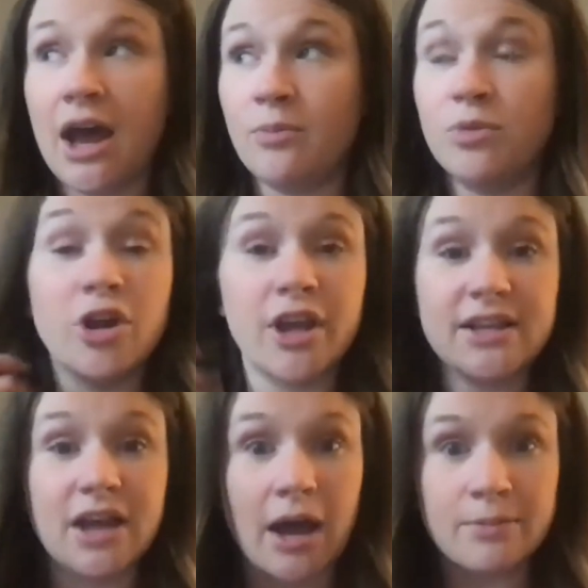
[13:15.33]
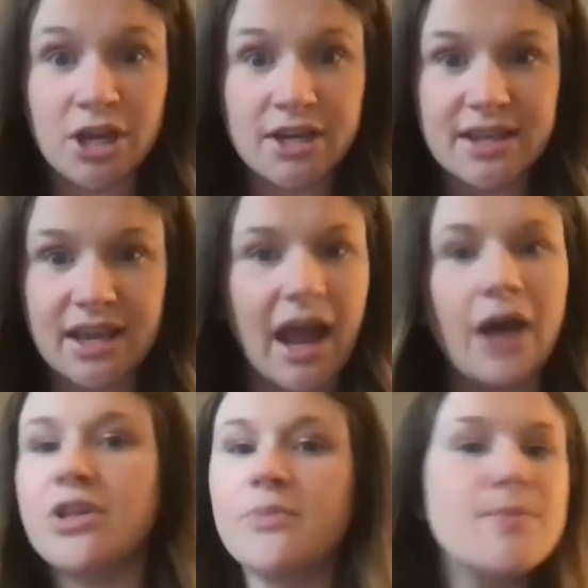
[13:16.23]
look at objects and
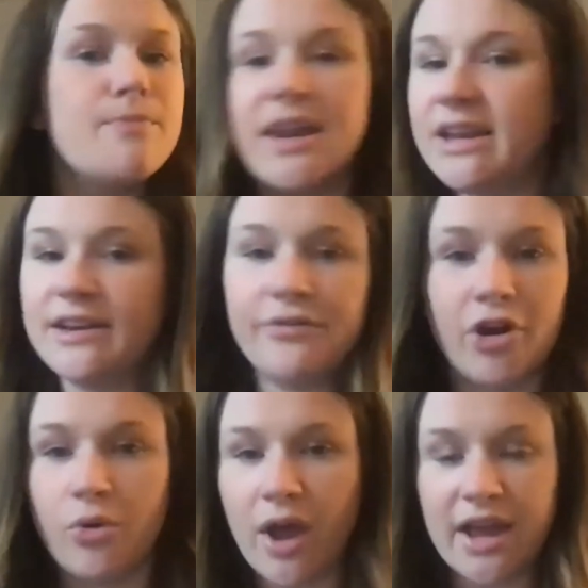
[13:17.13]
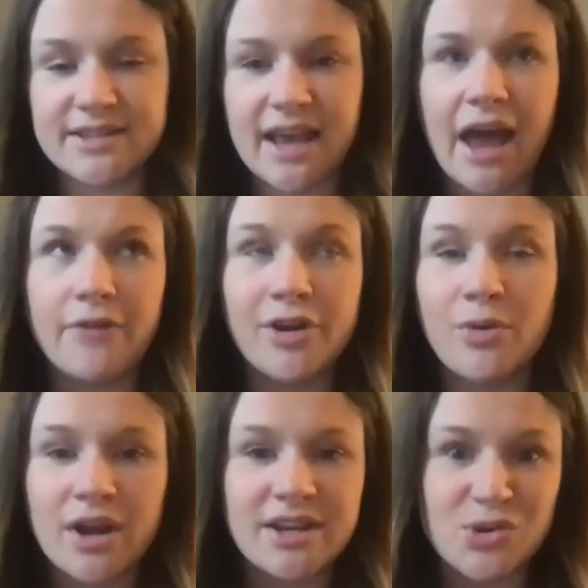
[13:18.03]
count them in many different ways.
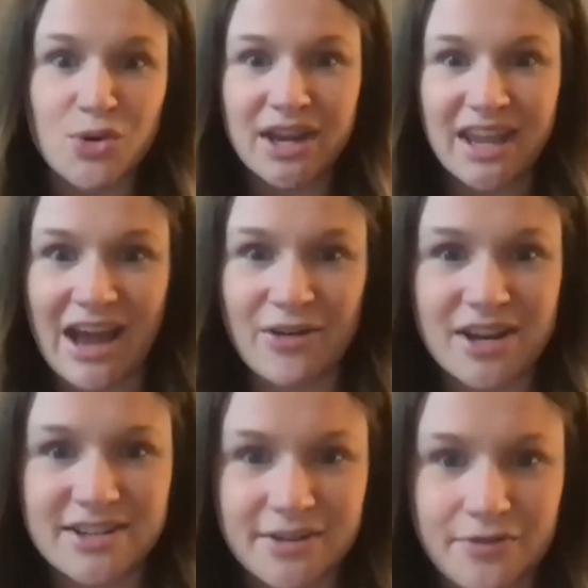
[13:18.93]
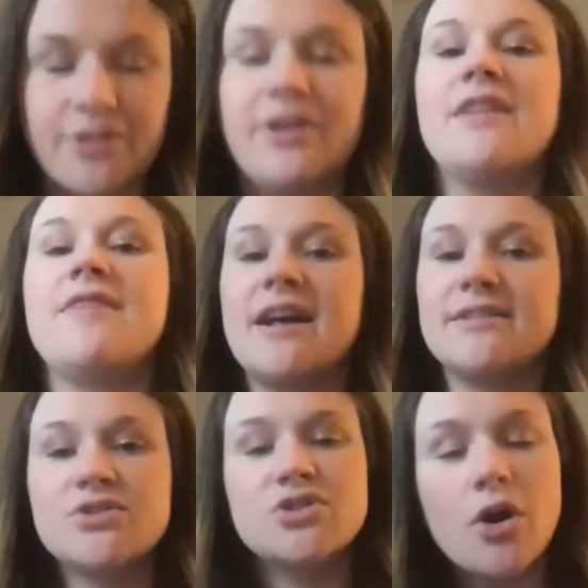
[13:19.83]
Everyone is going to count it differently, and
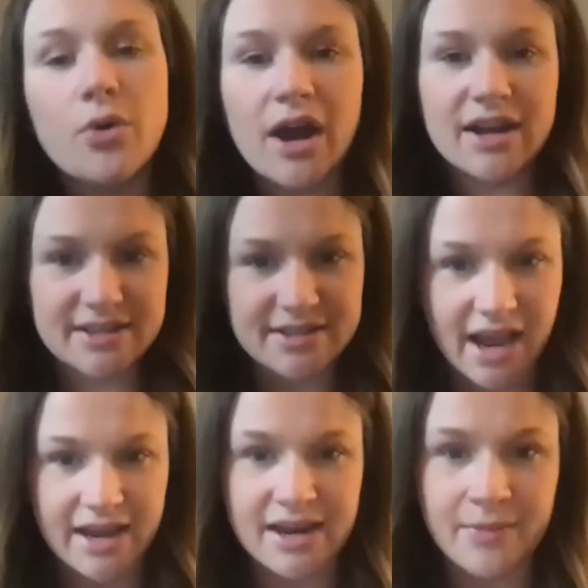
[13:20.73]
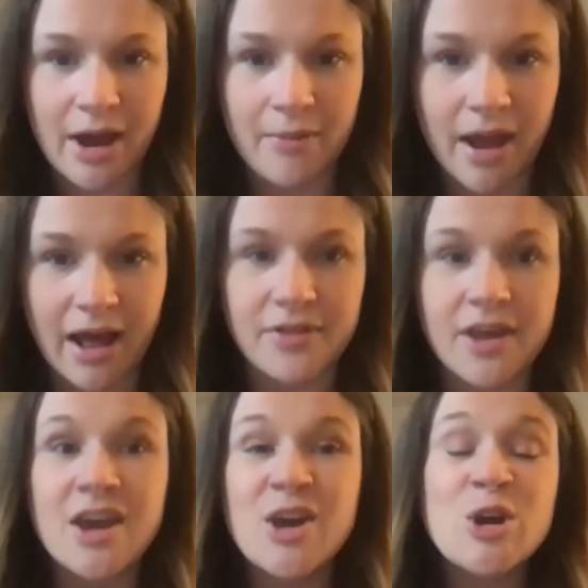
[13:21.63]
that's so exciting about math.
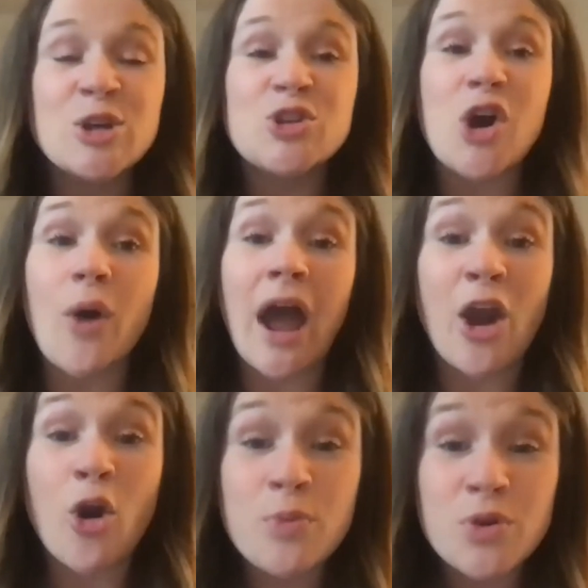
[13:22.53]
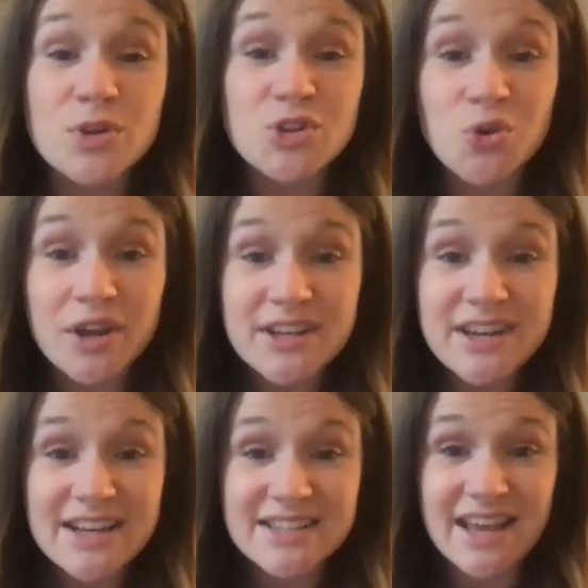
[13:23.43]
So I hope you enjoyed
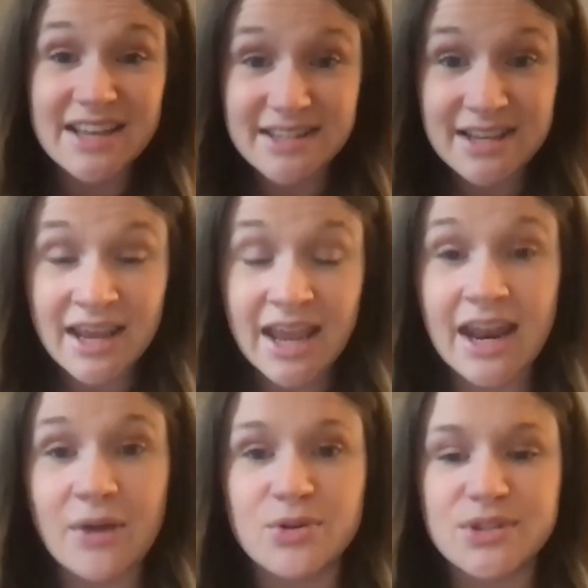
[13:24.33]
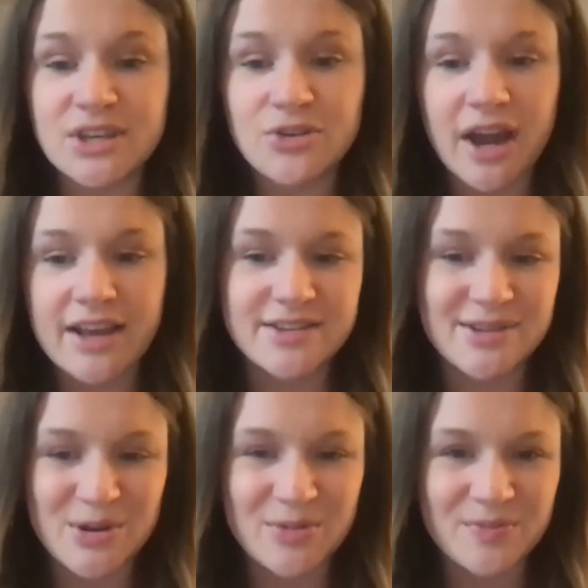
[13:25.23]
today's lesson, and I will see you guys soon.